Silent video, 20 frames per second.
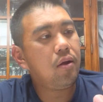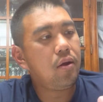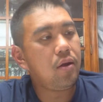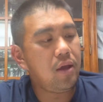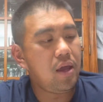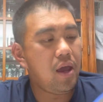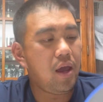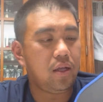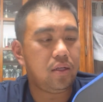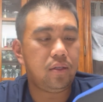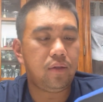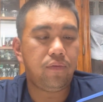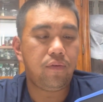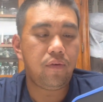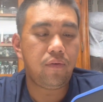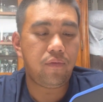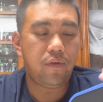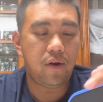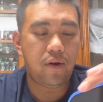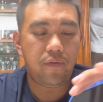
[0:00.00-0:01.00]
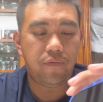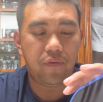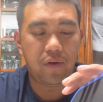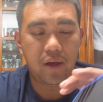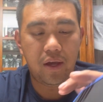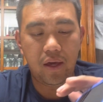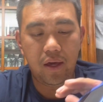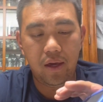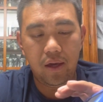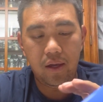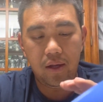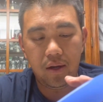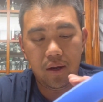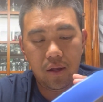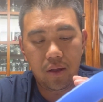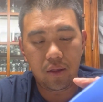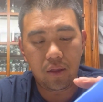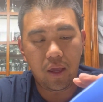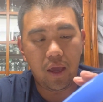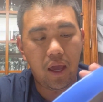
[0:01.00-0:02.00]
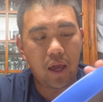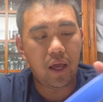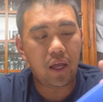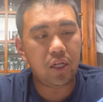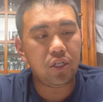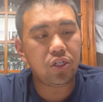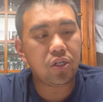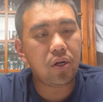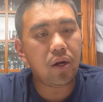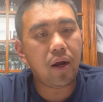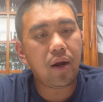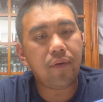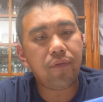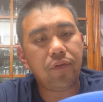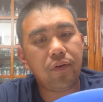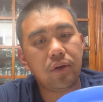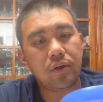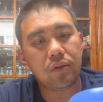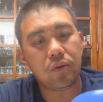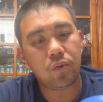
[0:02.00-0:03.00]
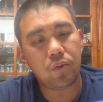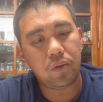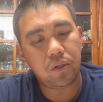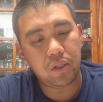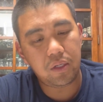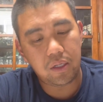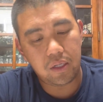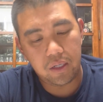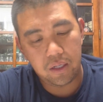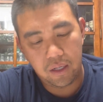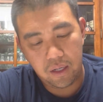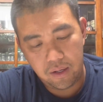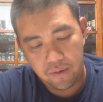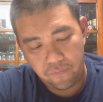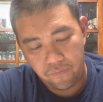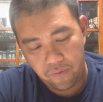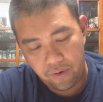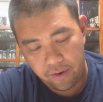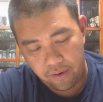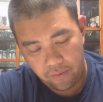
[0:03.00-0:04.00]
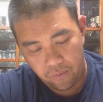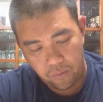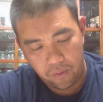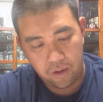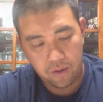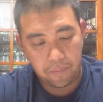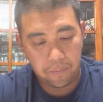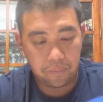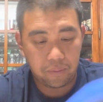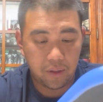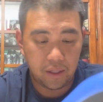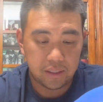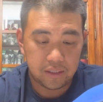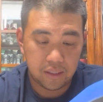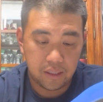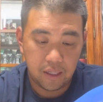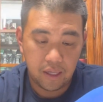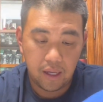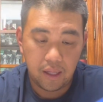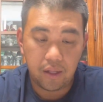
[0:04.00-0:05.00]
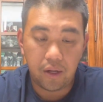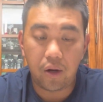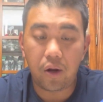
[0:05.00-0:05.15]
Yeah, just feel very fine. The edge guard feels really good, very well placed together.